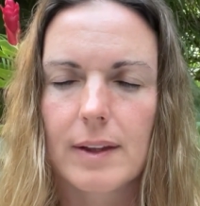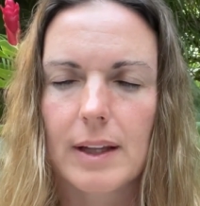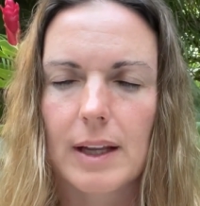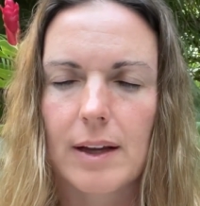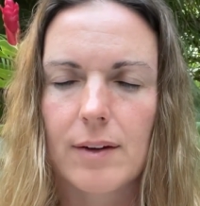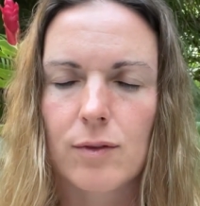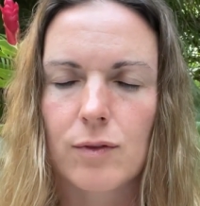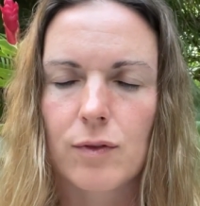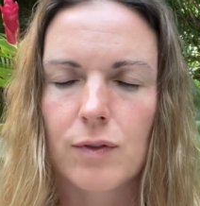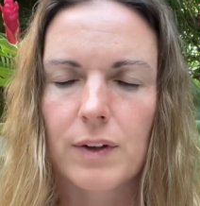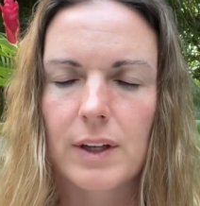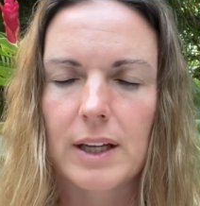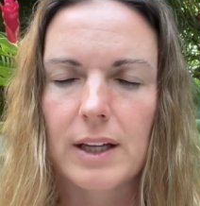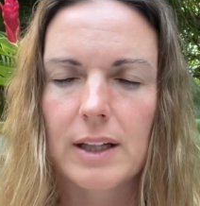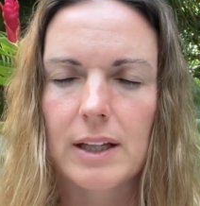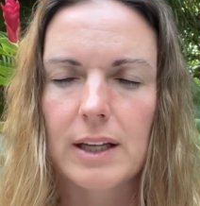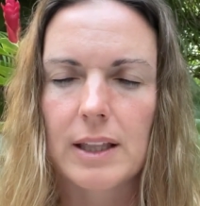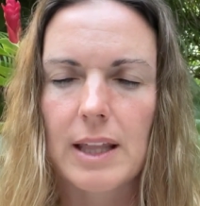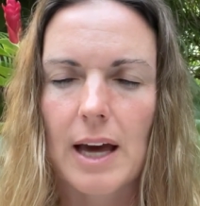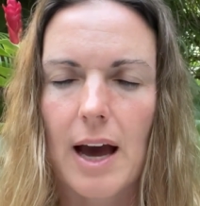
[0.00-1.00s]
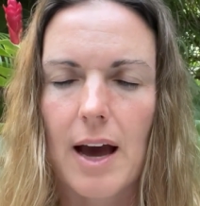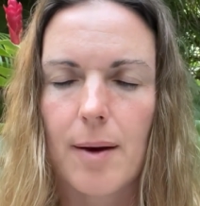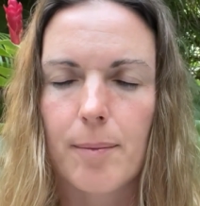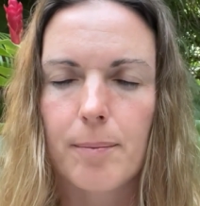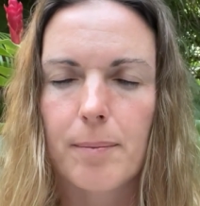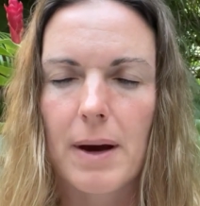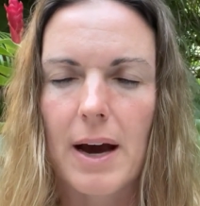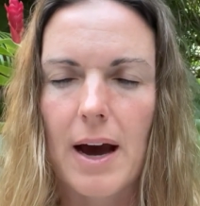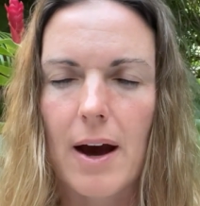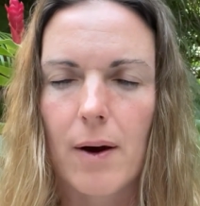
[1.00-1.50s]
And feeling that
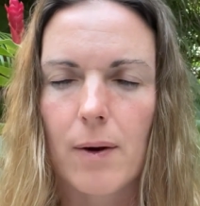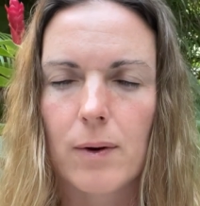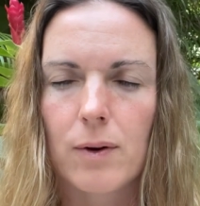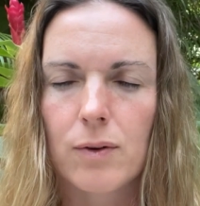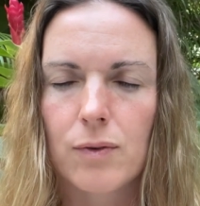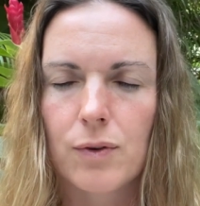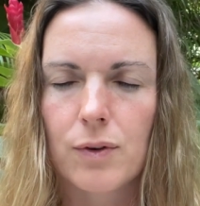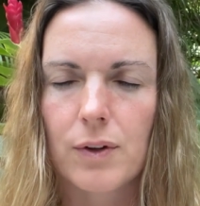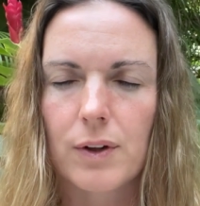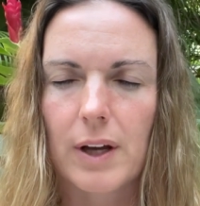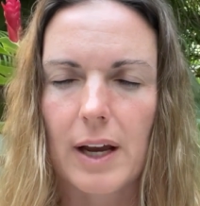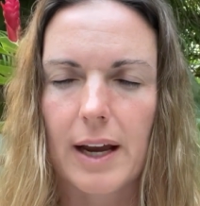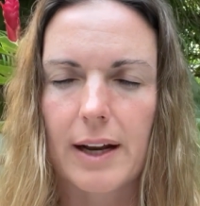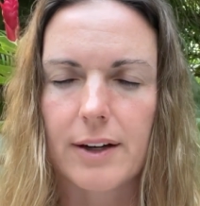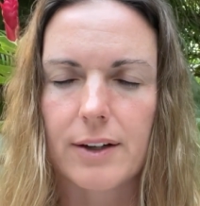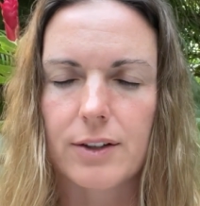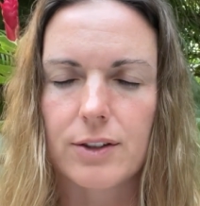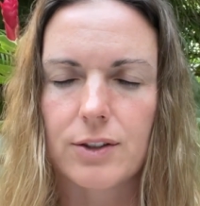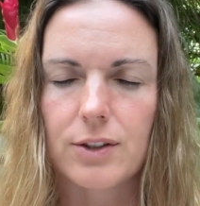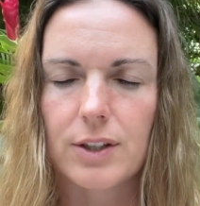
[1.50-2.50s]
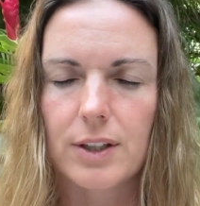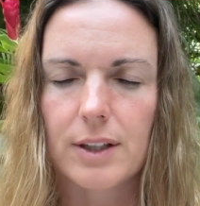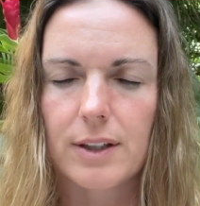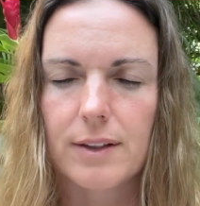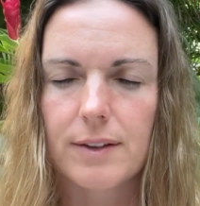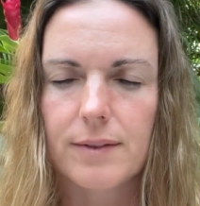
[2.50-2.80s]
powerful energy